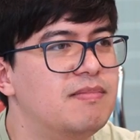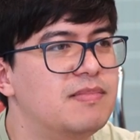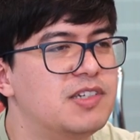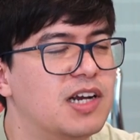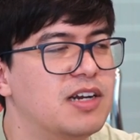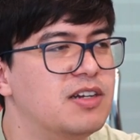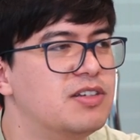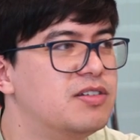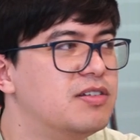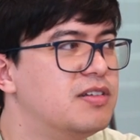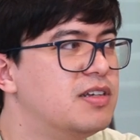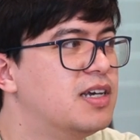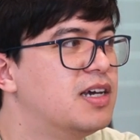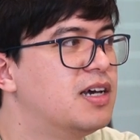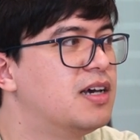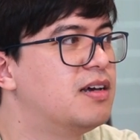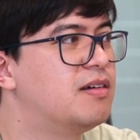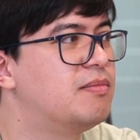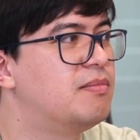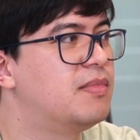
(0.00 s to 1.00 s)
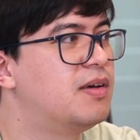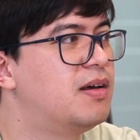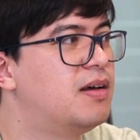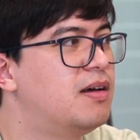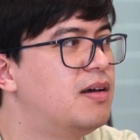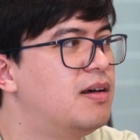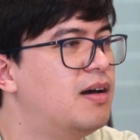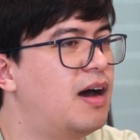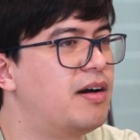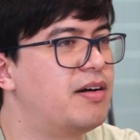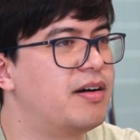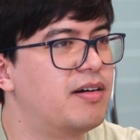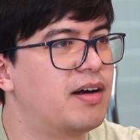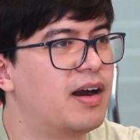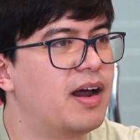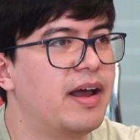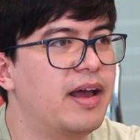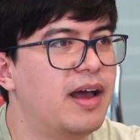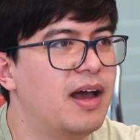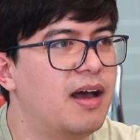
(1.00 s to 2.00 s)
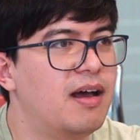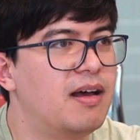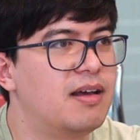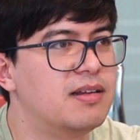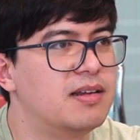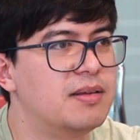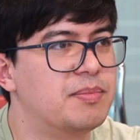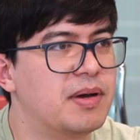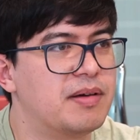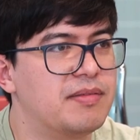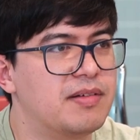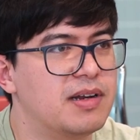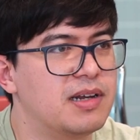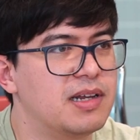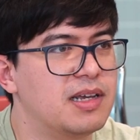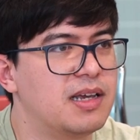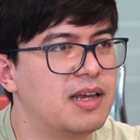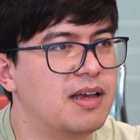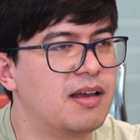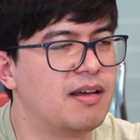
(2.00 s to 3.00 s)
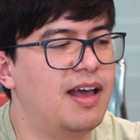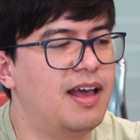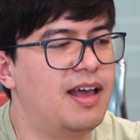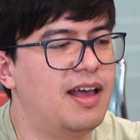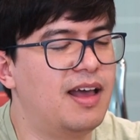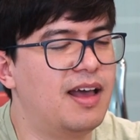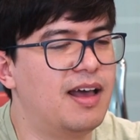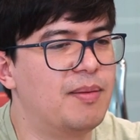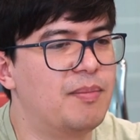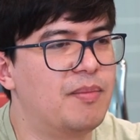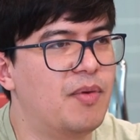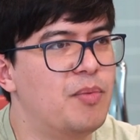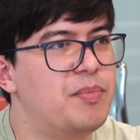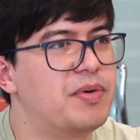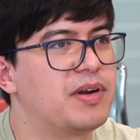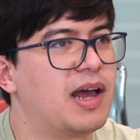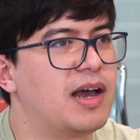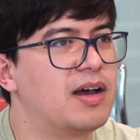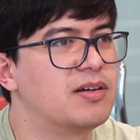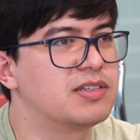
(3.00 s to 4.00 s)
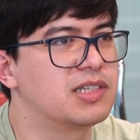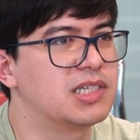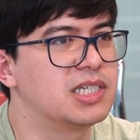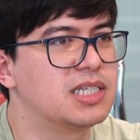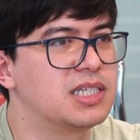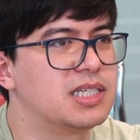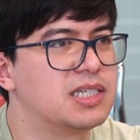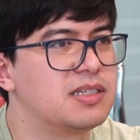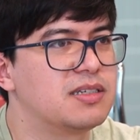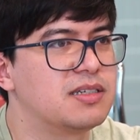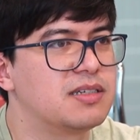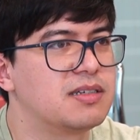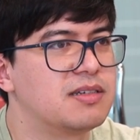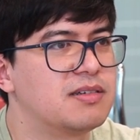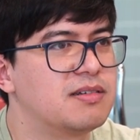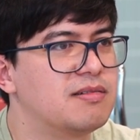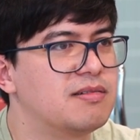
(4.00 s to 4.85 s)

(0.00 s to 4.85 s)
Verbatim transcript: Chinese New Year, Hari Raya, Deepavali, um, open houses.